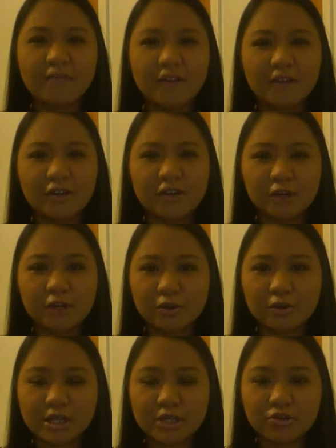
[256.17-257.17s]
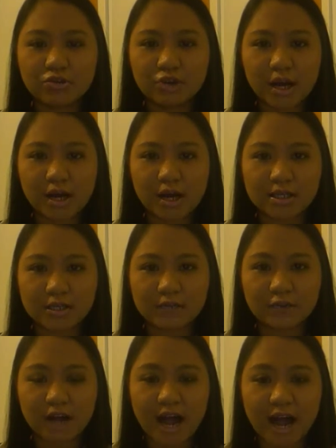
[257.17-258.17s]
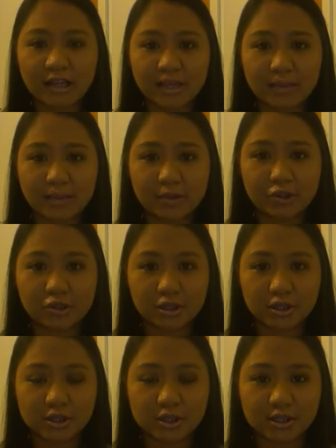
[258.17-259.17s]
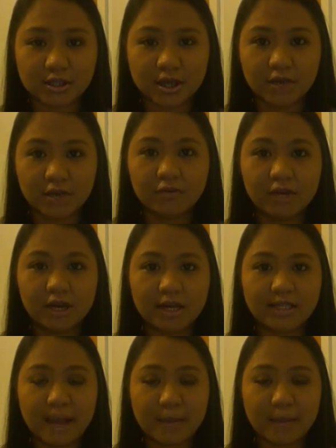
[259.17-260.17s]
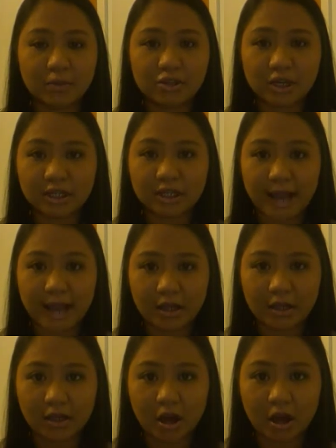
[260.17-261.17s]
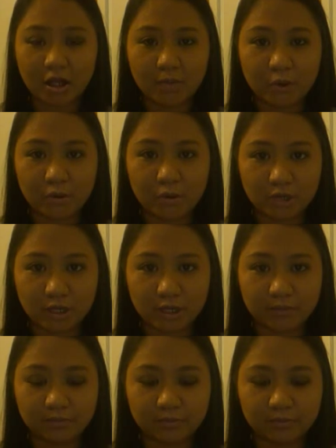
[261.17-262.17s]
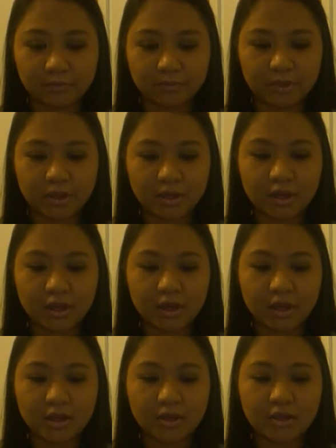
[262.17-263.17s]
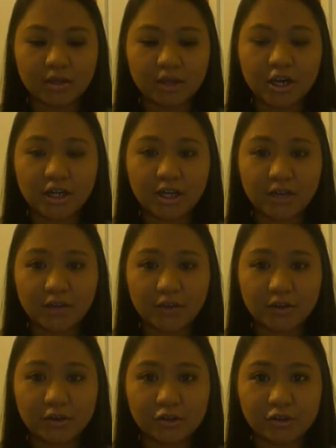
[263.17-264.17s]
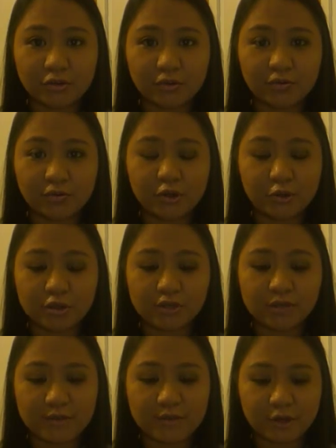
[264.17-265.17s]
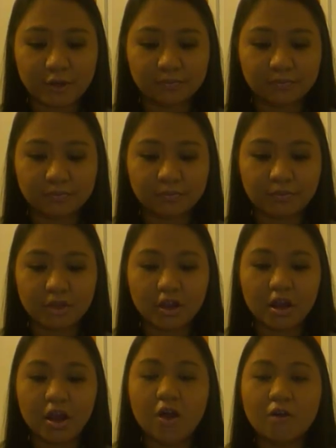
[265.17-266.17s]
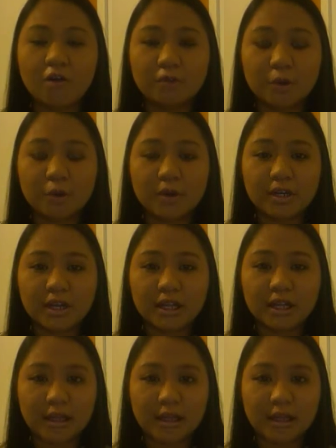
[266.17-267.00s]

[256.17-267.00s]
Fever-reducing drugs for high temperatures, examples are Tylenol and Motrin, are given to reduce fever. Fluid and